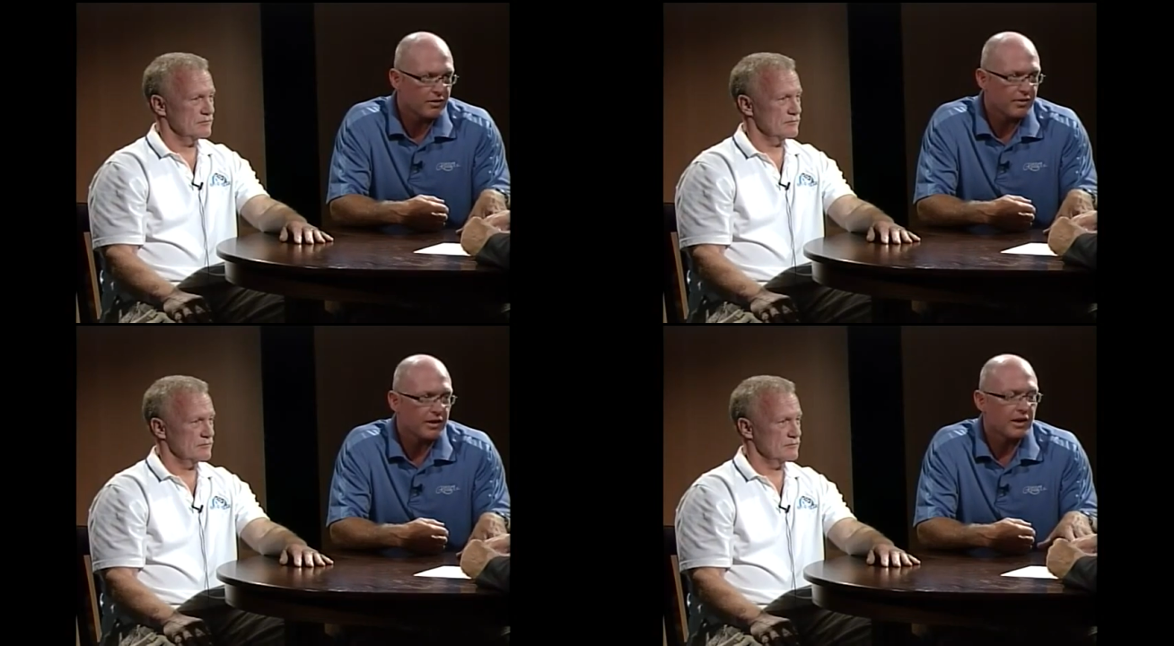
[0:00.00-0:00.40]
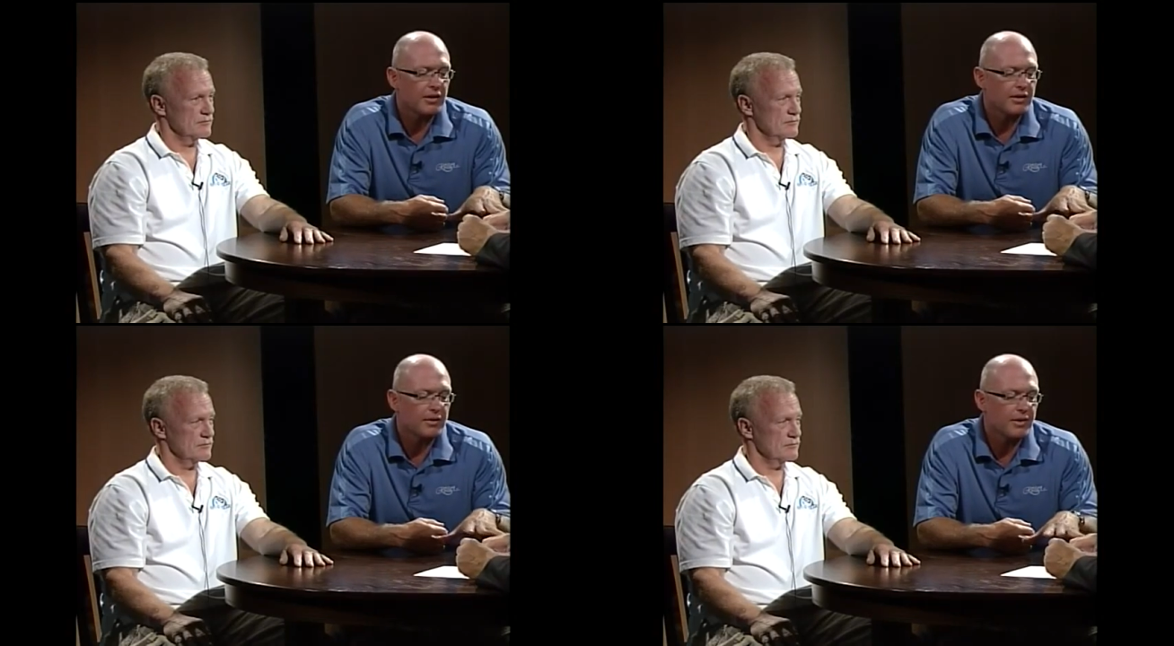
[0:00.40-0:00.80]
Speaker 1: work for the
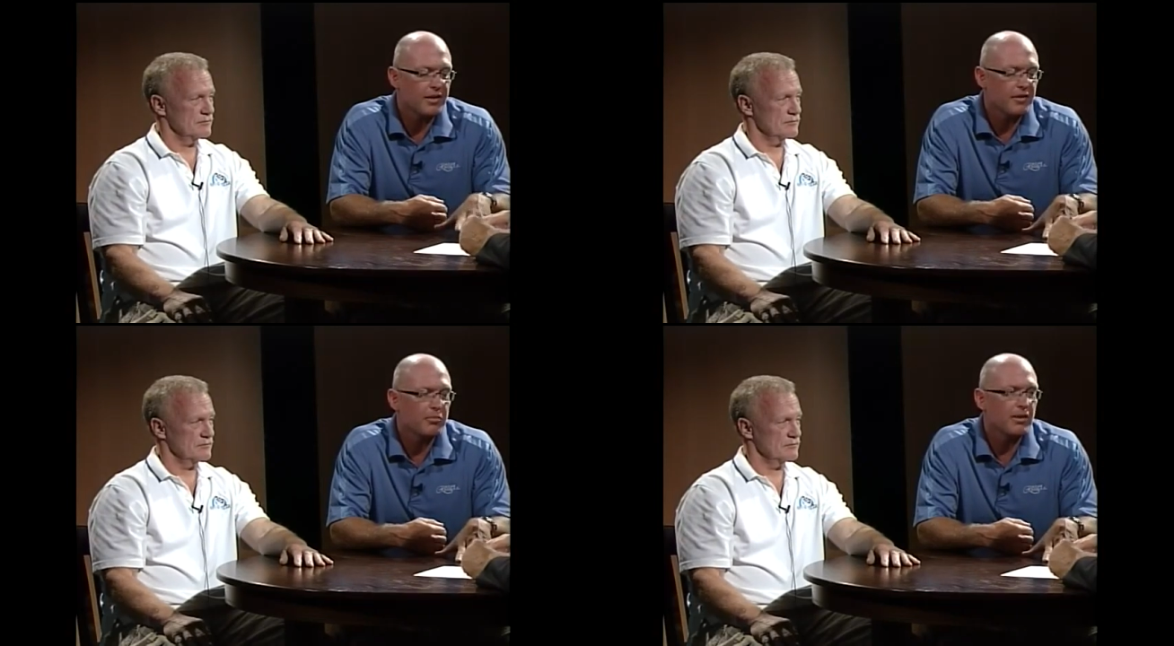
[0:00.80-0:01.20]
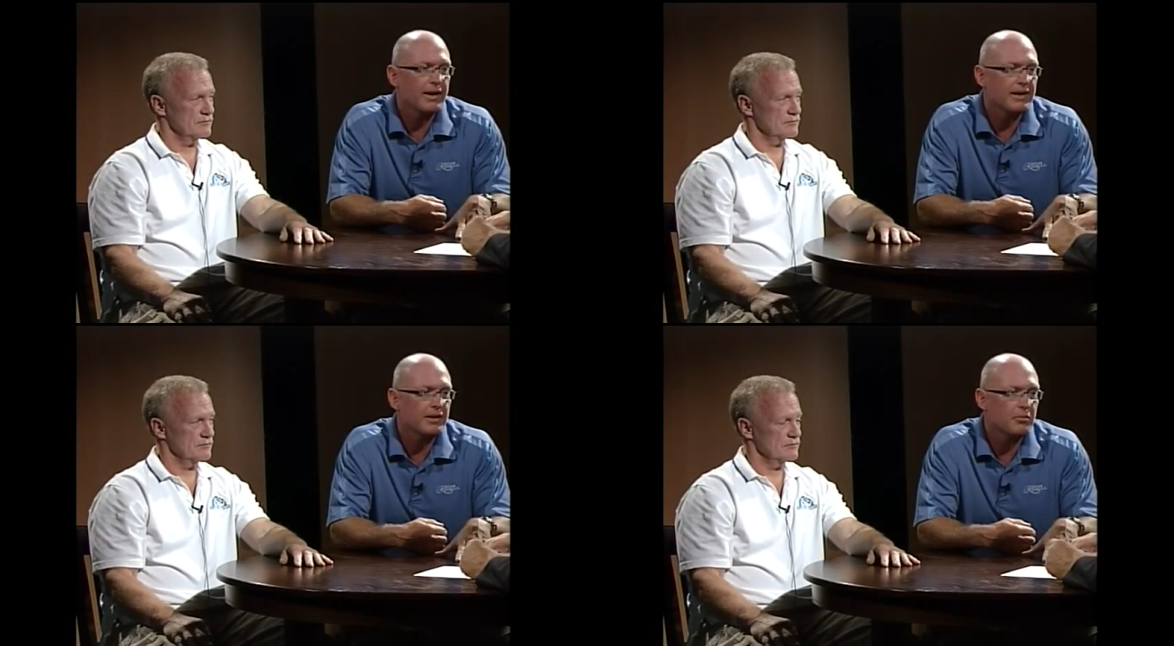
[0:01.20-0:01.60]
county. We have our
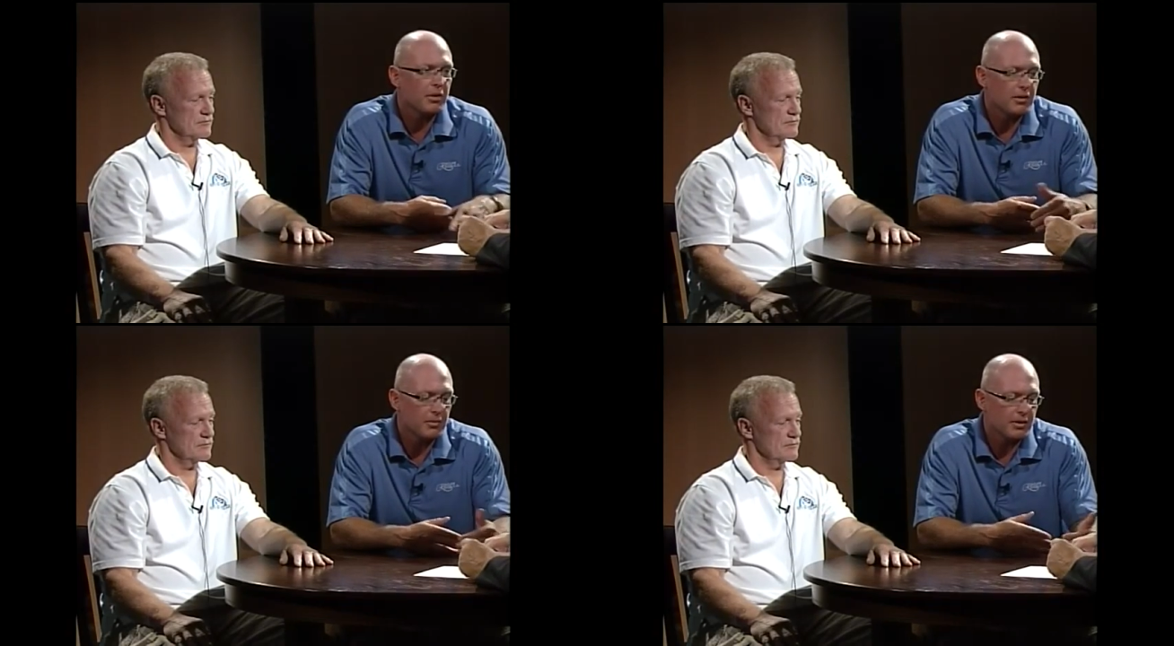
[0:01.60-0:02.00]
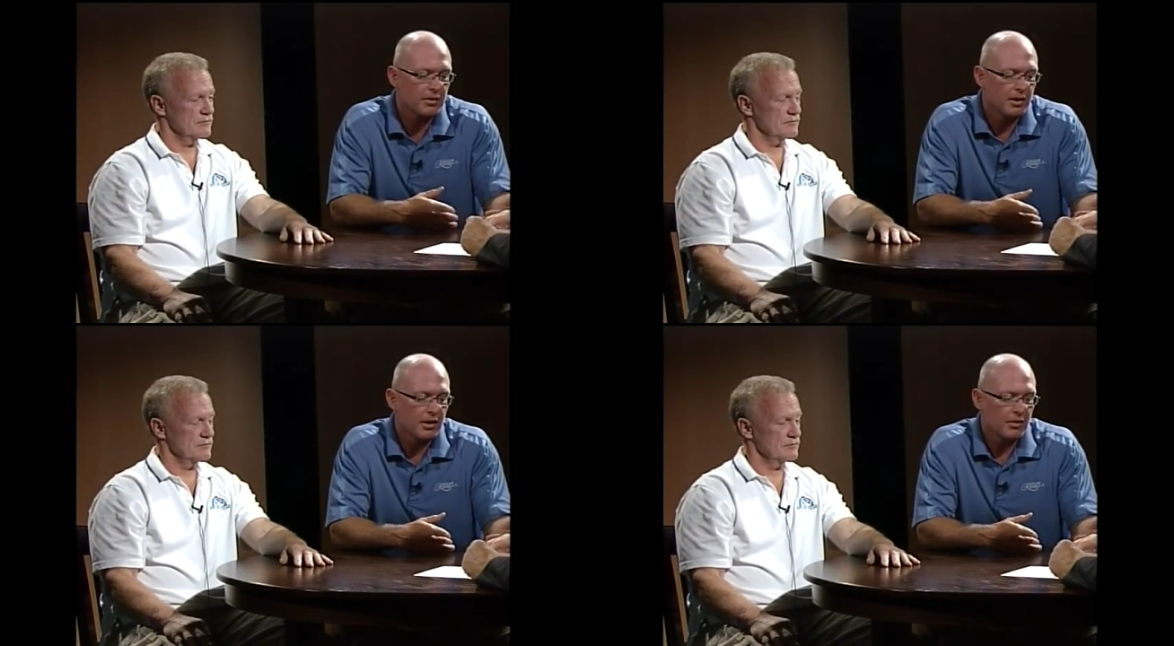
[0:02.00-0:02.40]
planning
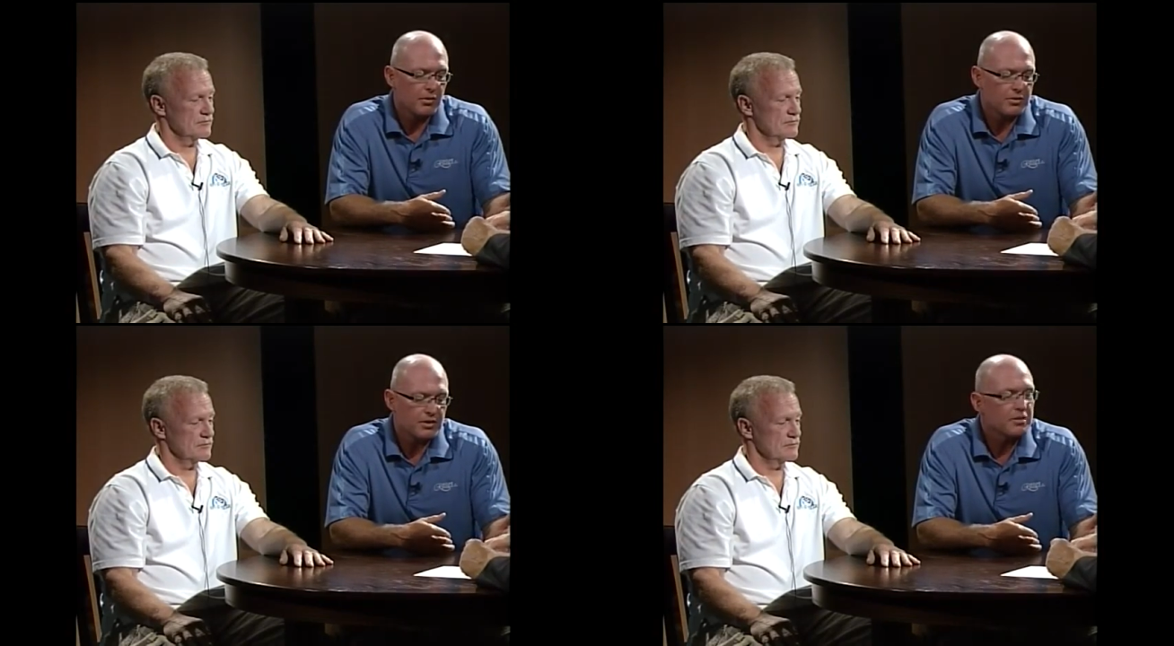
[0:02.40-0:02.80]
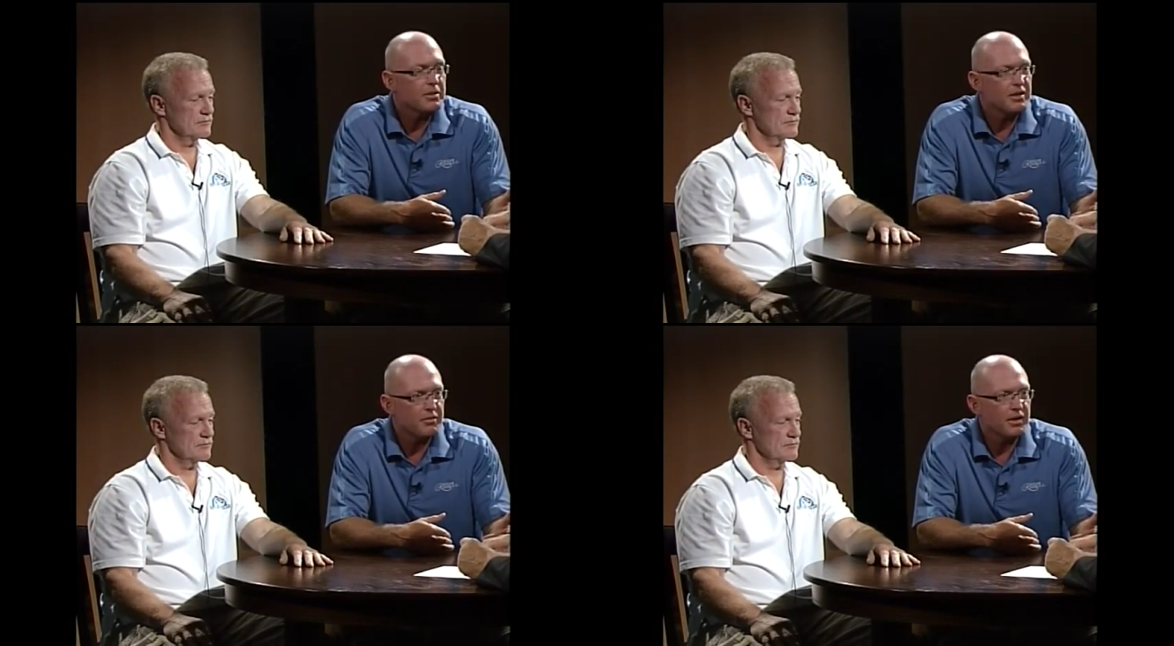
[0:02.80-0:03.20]
department. Right. Well, it's going
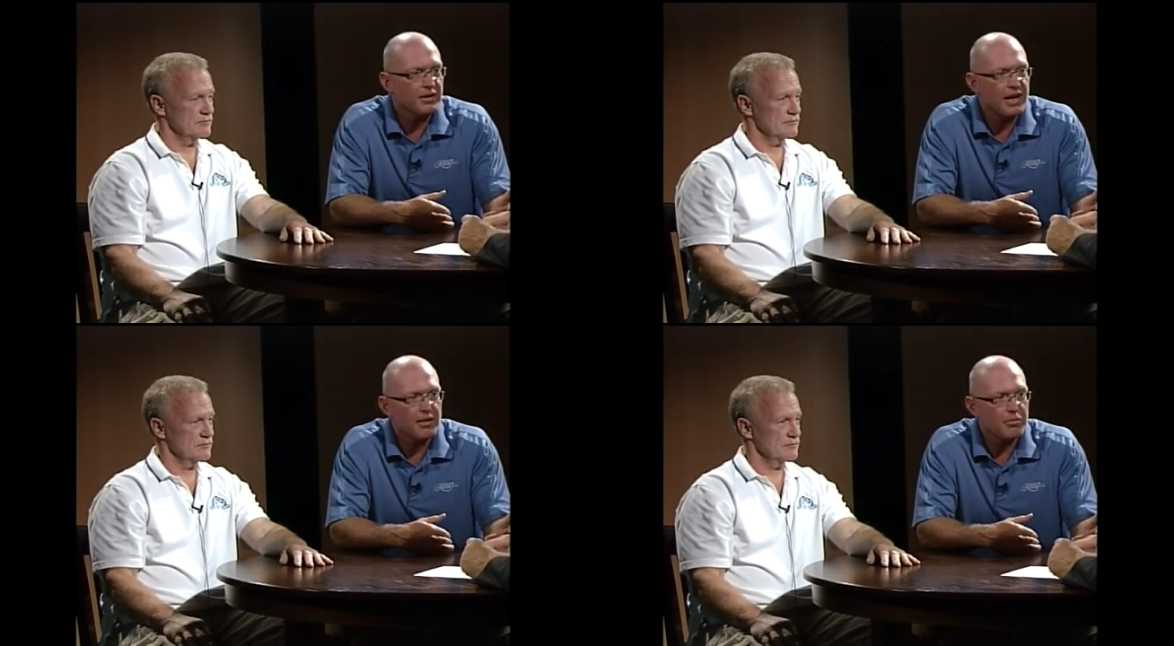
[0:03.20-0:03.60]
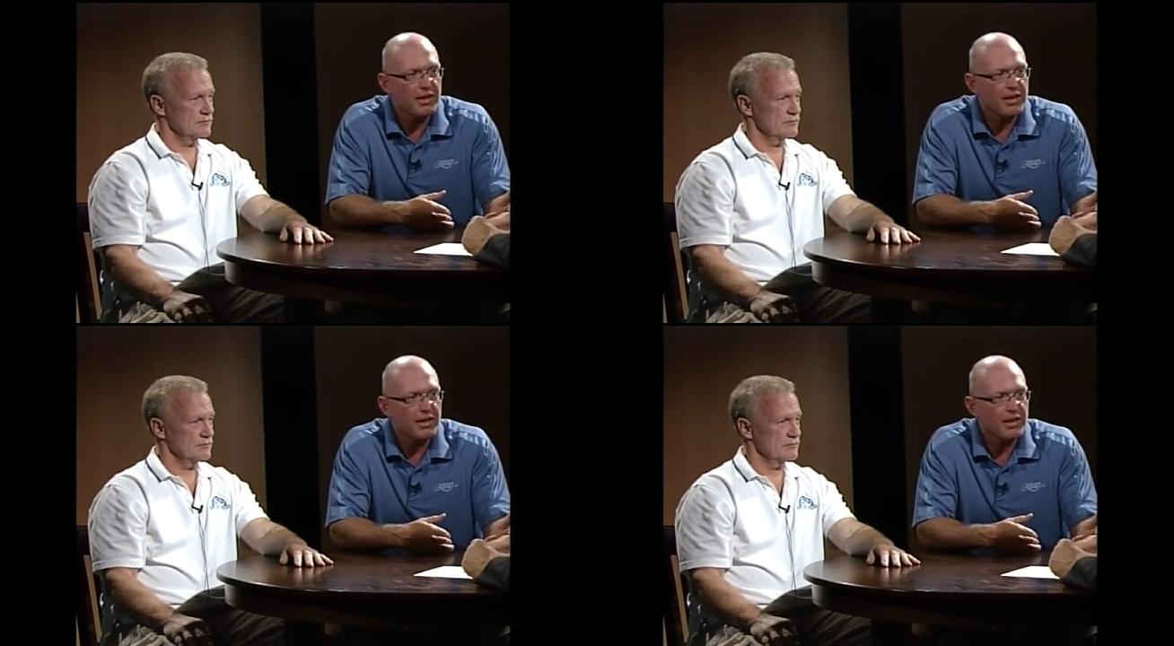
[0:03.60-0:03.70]
to be a, a lot of